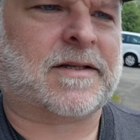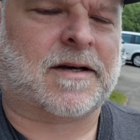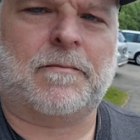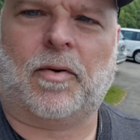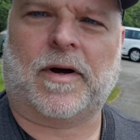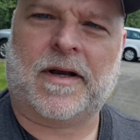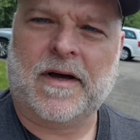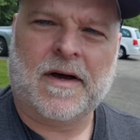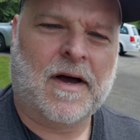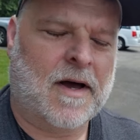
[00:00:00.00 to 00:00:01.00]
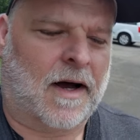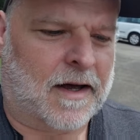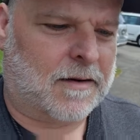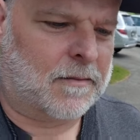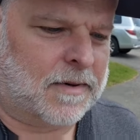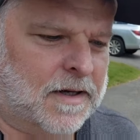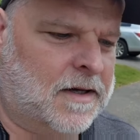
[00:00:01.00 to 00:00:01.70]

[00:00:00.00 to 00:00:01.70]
some point I'm